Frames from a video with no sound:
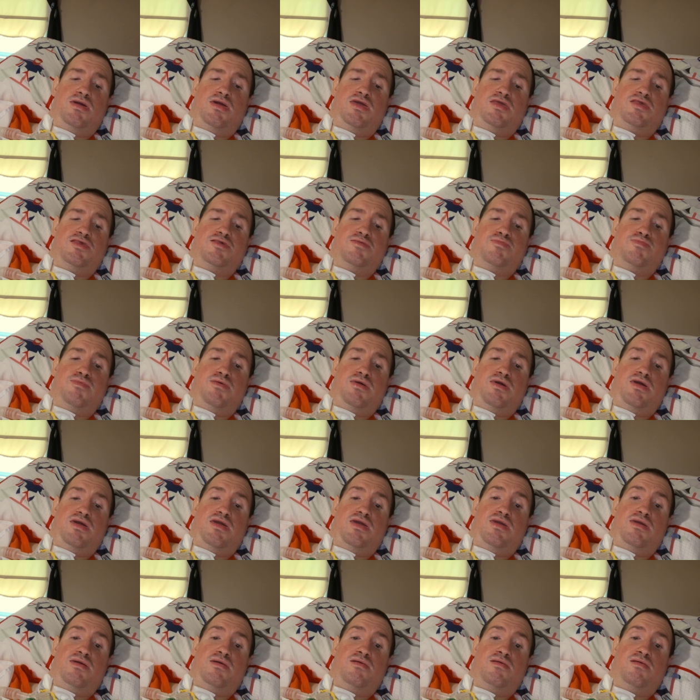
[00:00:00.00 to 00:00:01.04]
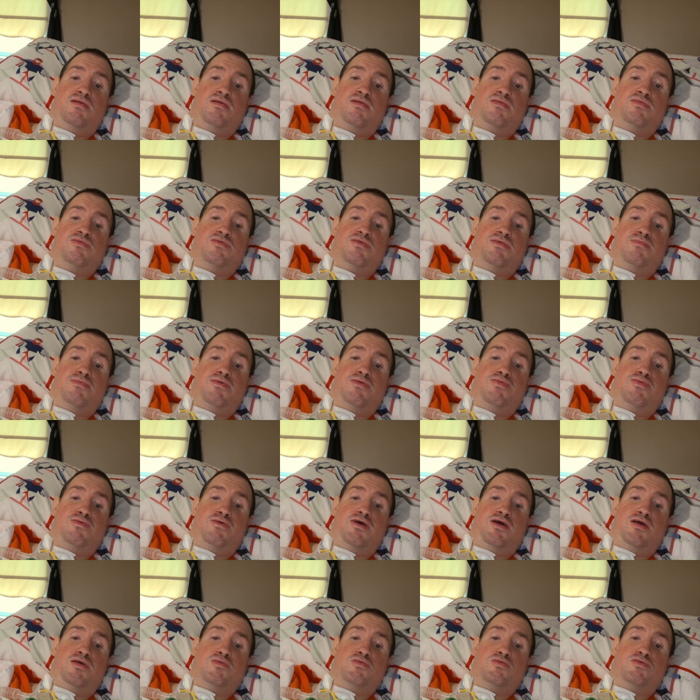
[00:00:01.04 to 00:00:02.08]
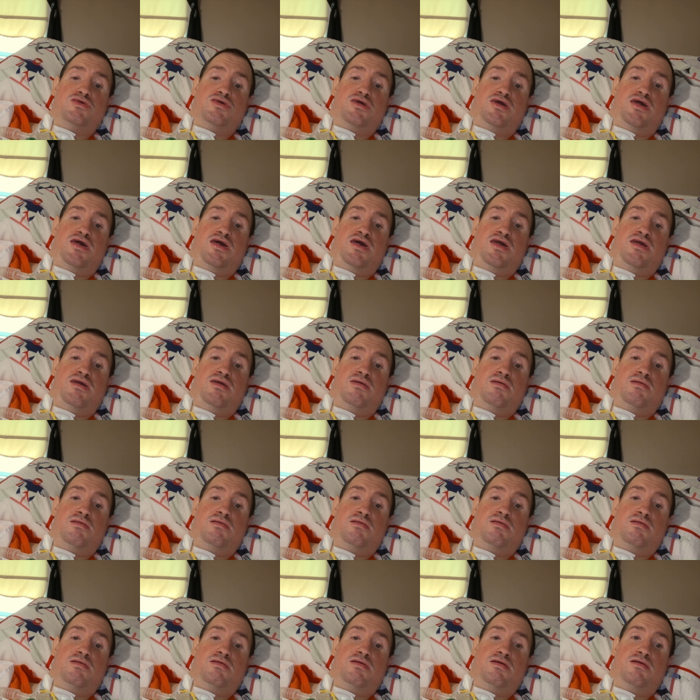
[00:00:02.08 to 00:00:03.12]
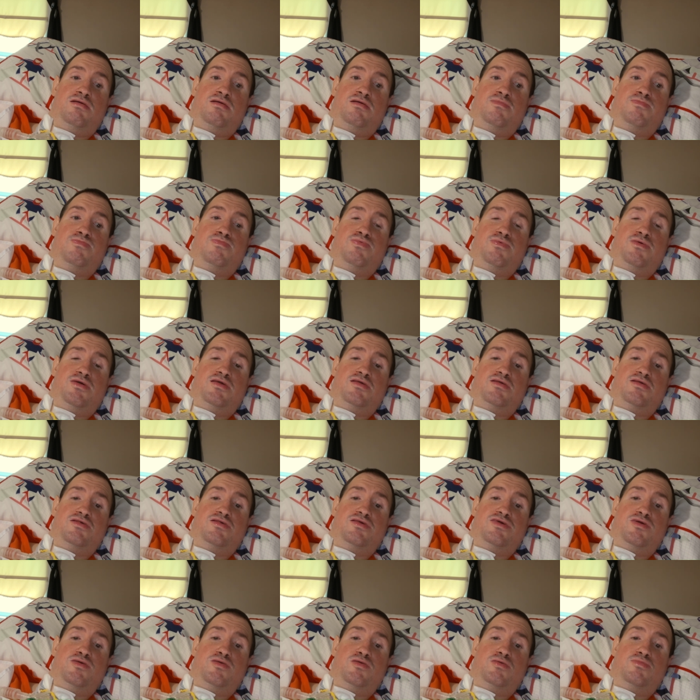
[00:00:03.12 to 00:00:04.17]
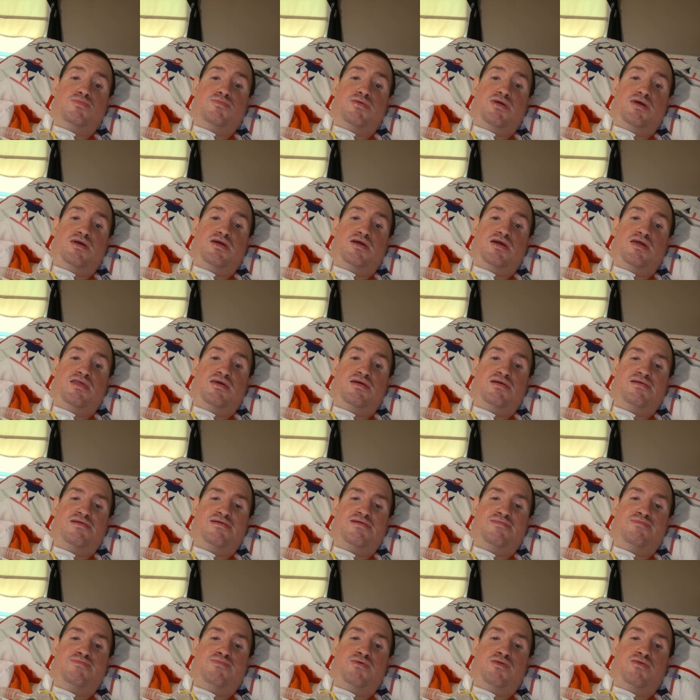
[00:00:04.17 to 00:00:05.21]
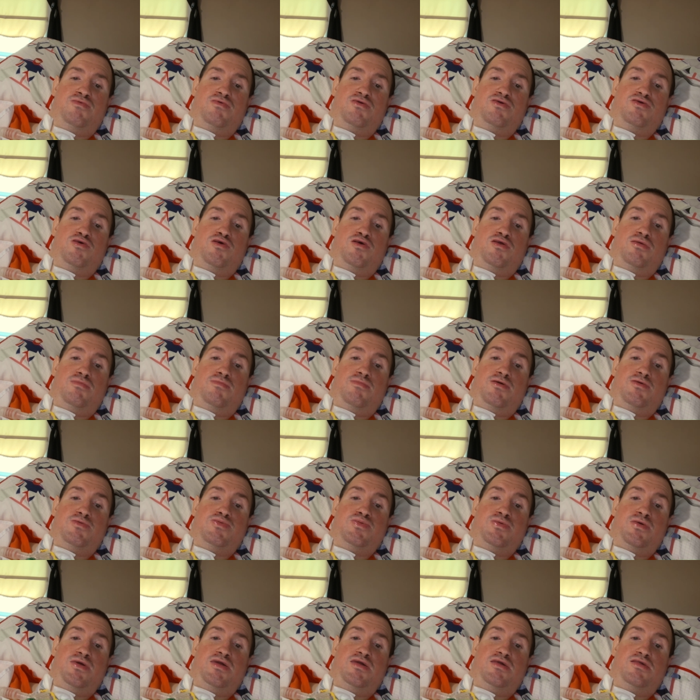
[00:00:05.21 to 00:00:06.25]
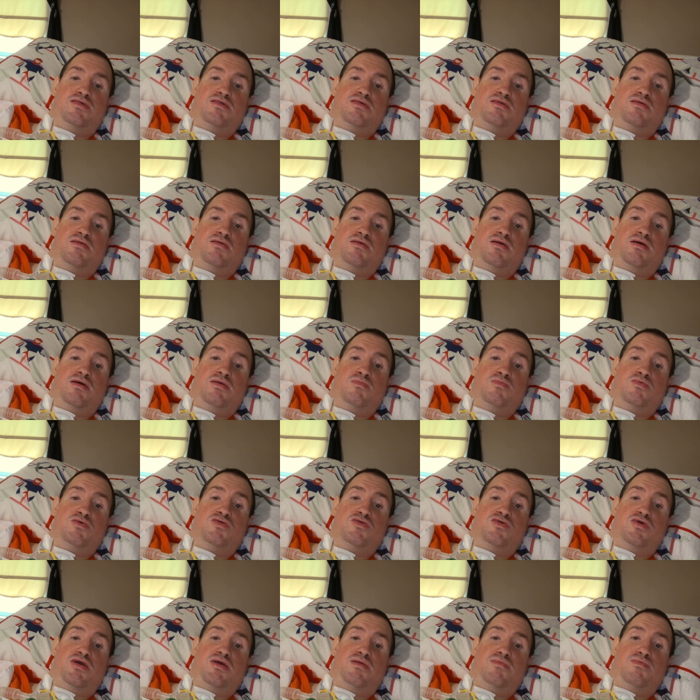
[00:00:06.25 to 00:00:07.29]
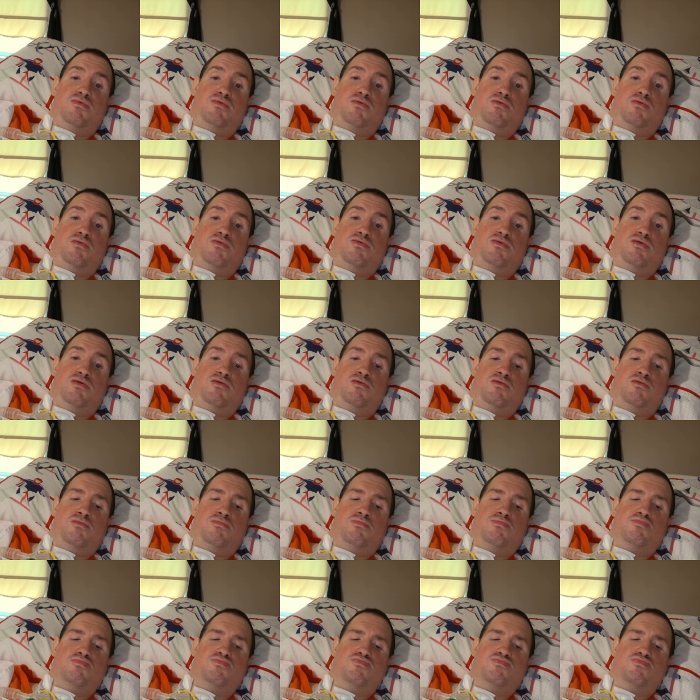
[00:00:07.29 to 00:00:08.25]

It's me, Timmy Flyers Guy. Please excuse me, I got a, little cut on my face. I was shaving earlier.